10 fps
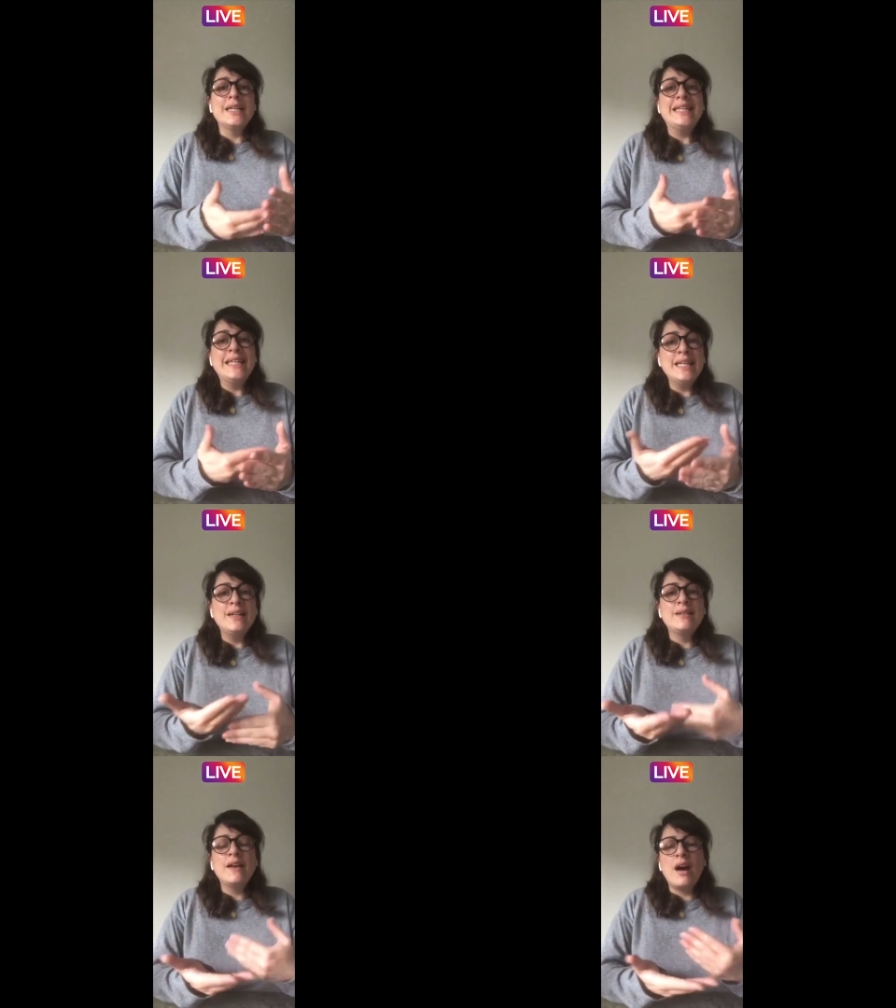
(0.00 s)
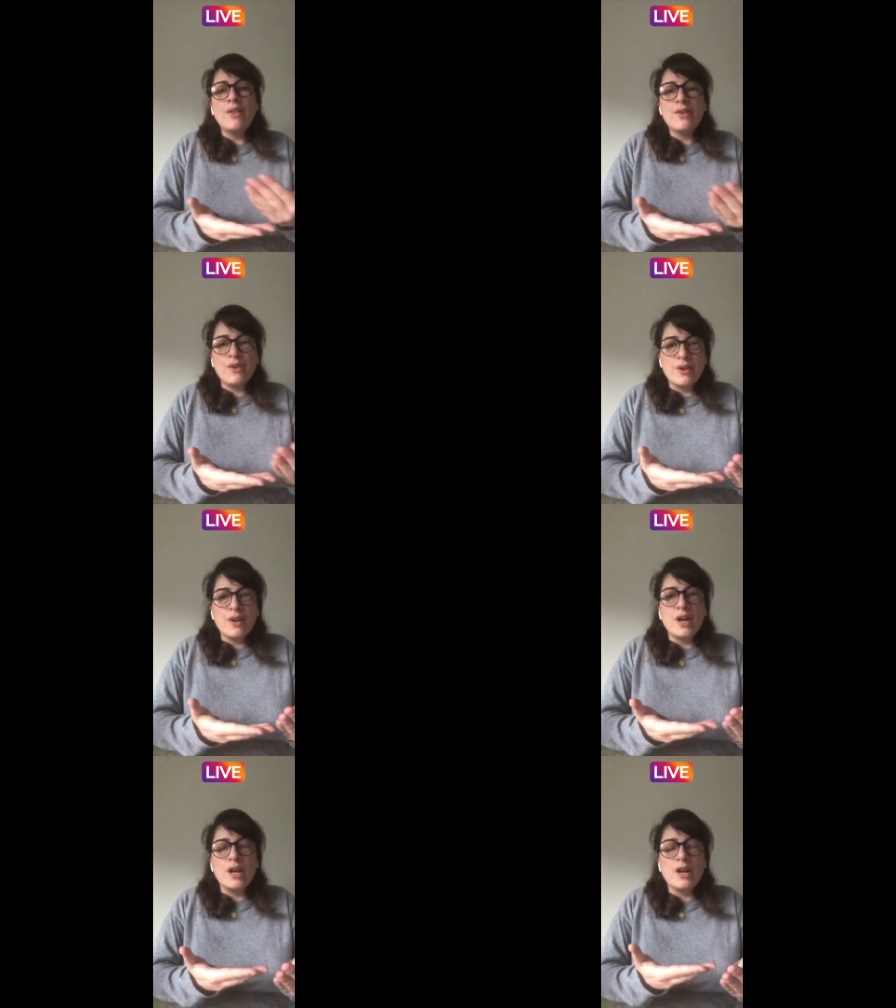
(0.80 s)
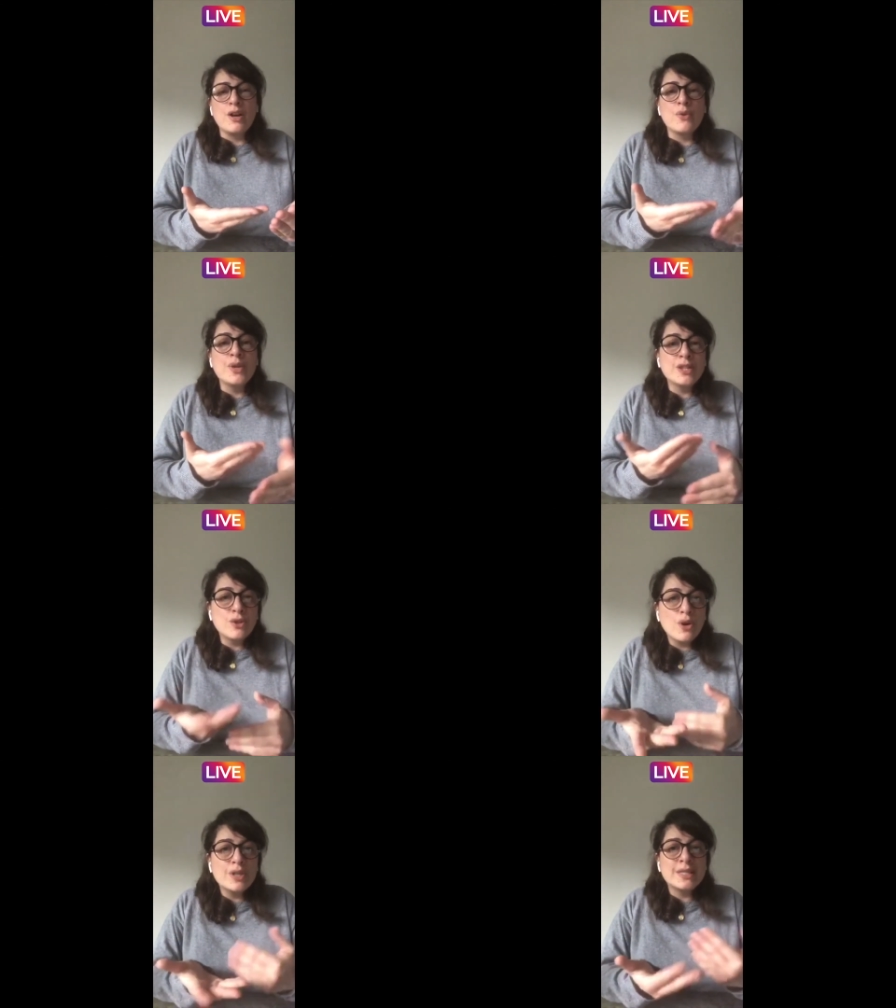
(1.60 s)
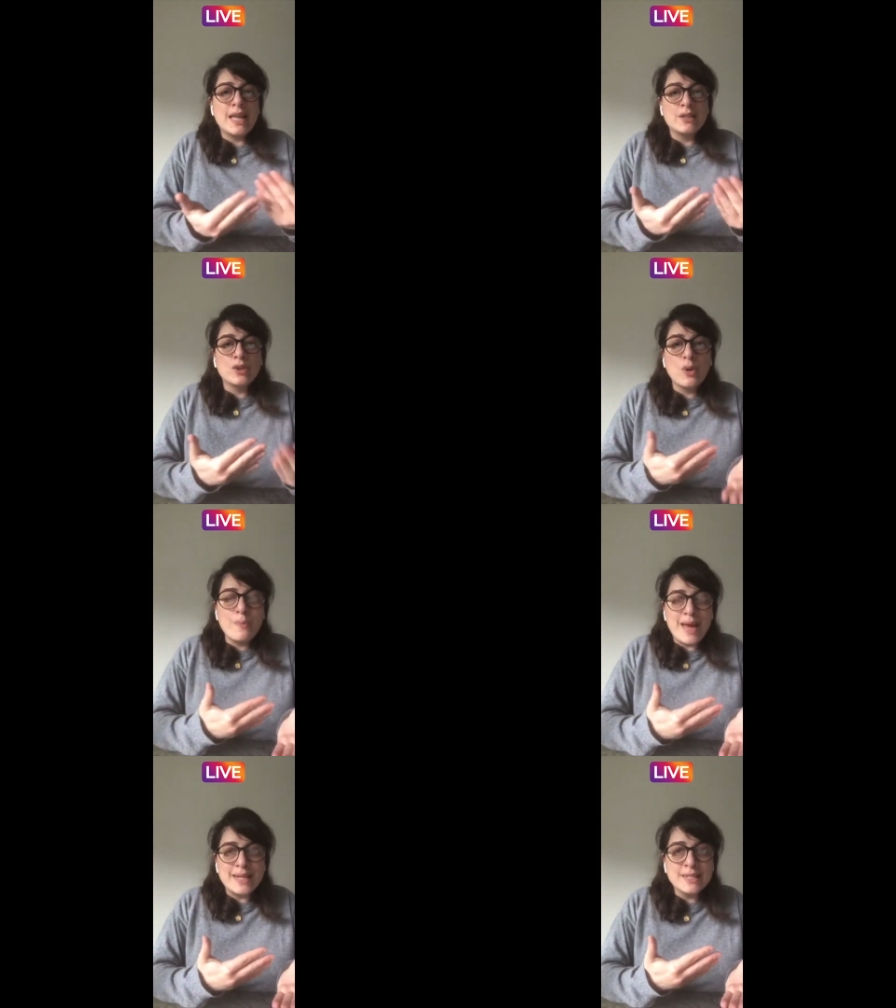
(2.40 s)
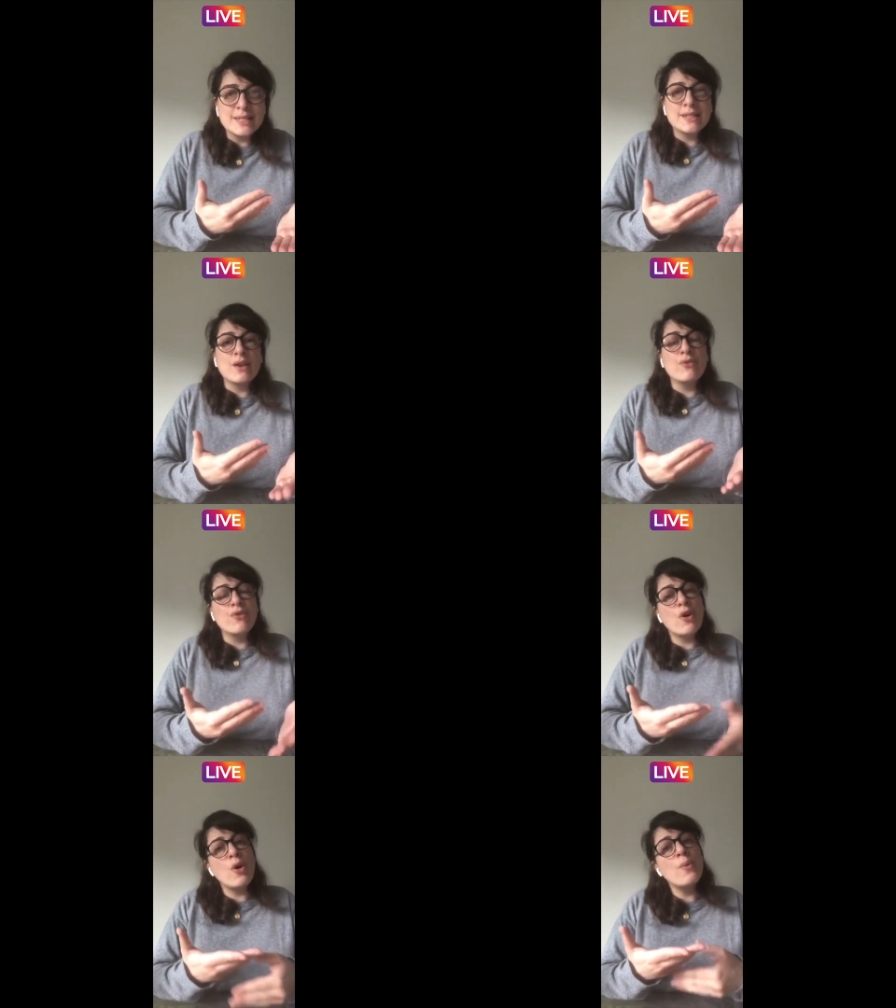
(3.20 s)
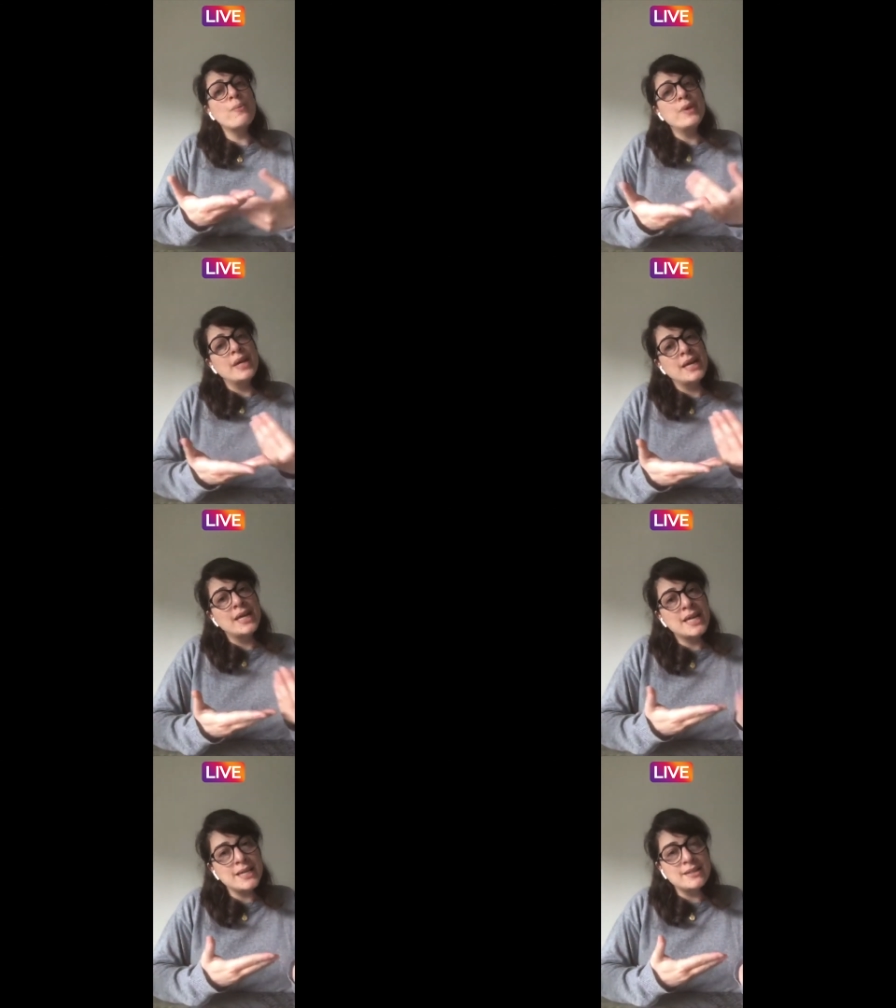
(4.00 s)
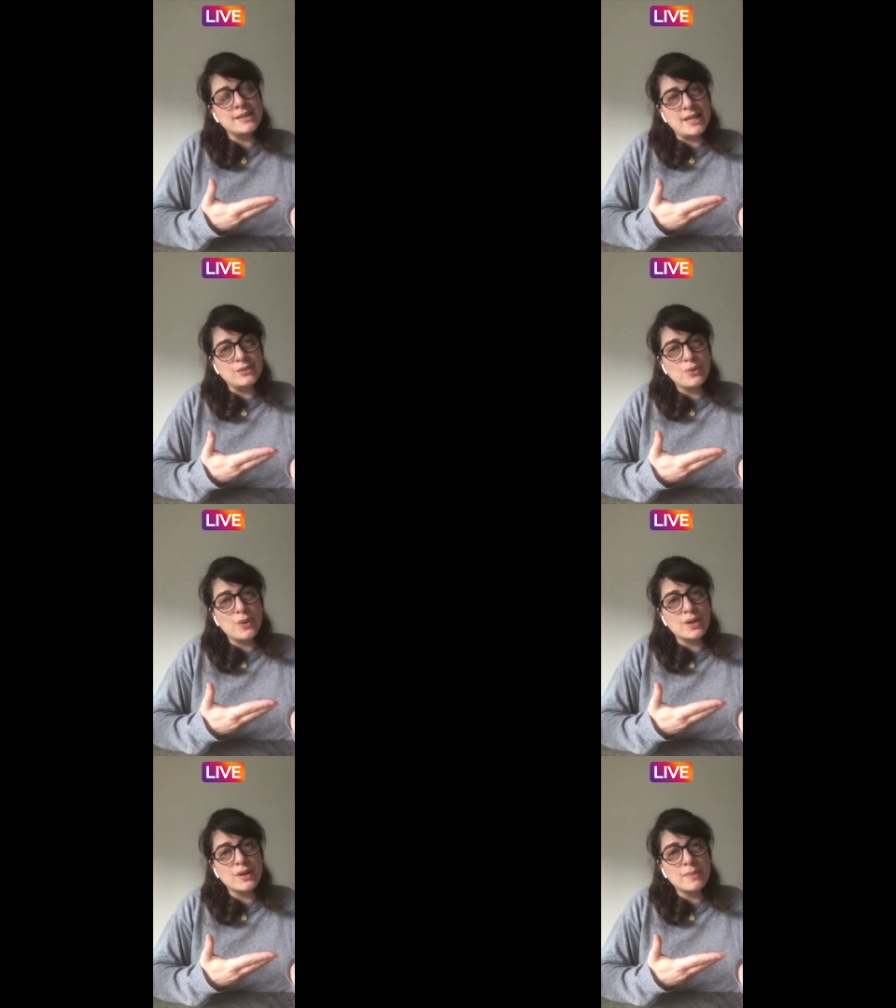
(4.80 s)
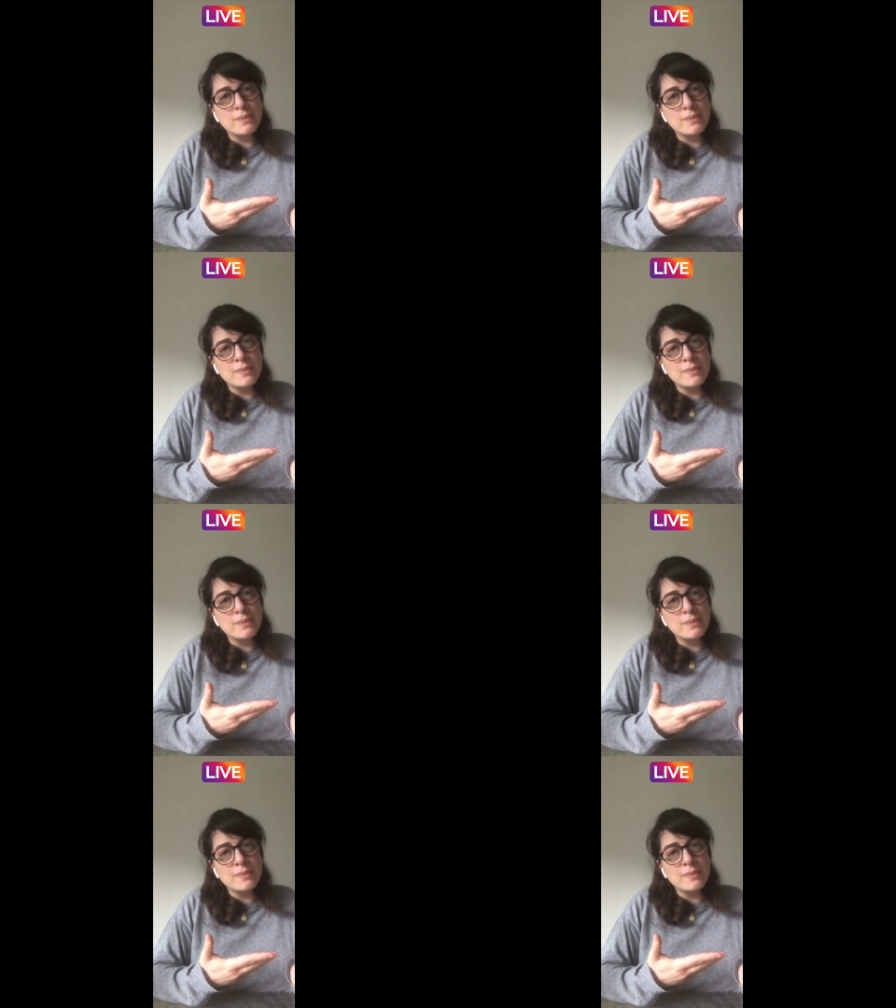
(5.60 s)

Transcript: yield other uh, returns and comments from his network.